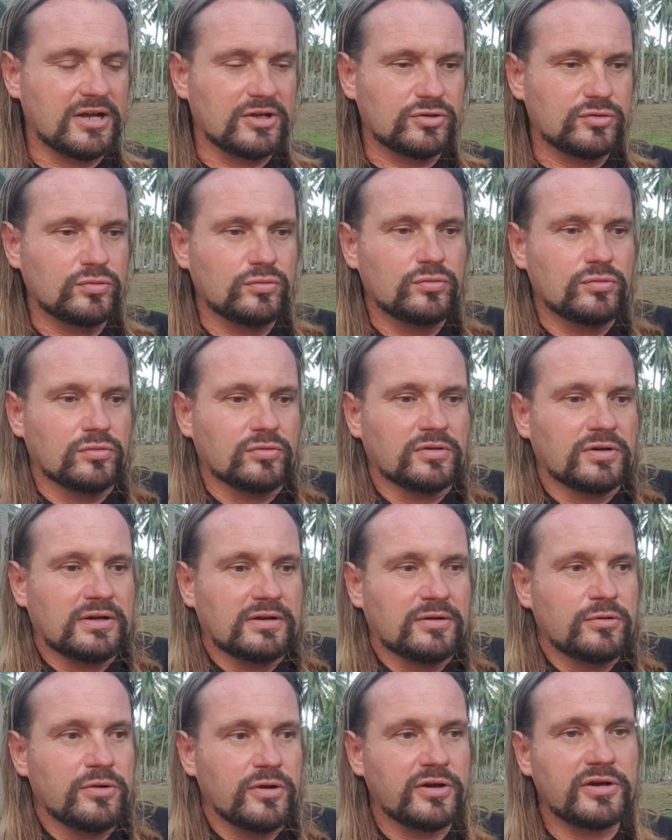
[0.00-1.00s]
to
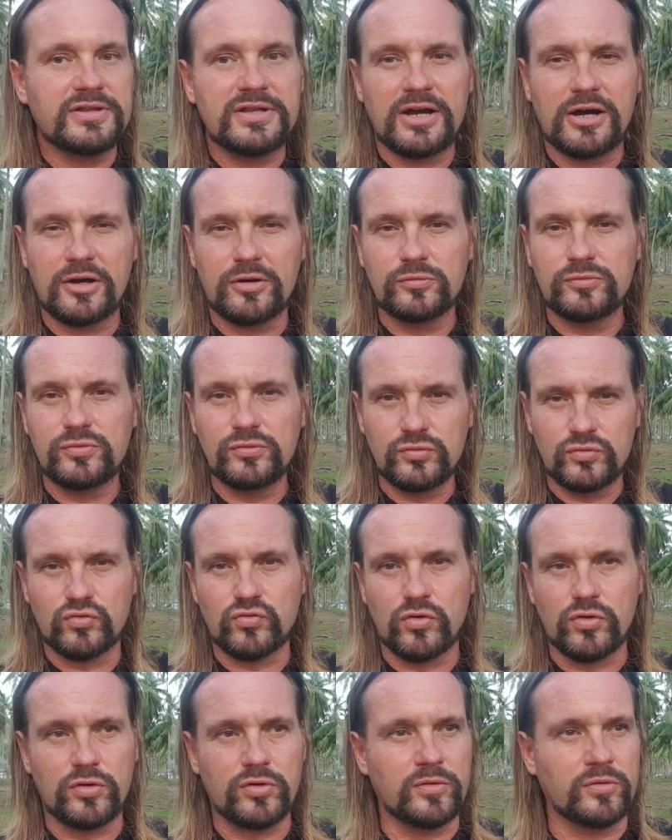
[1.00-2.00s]
learn how to
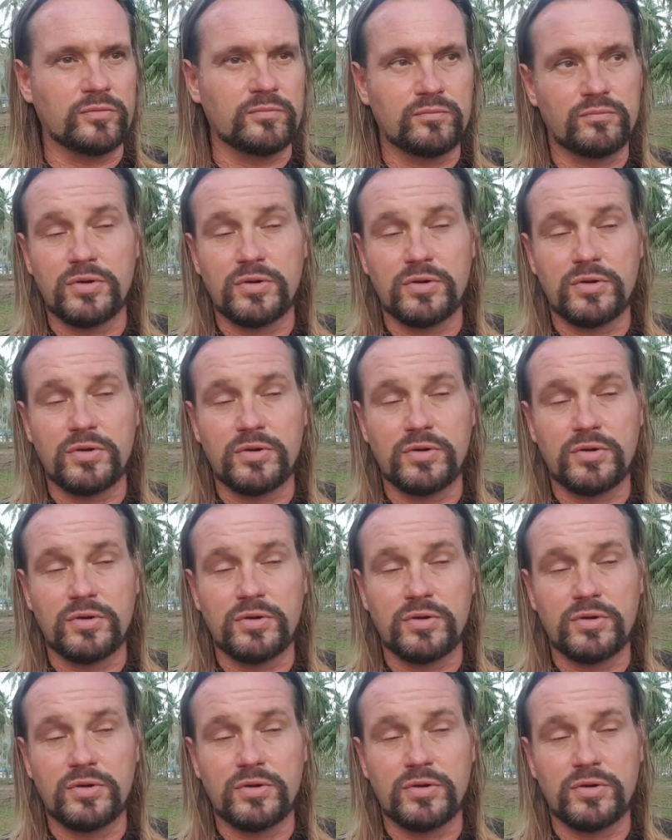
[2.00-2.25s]
draw,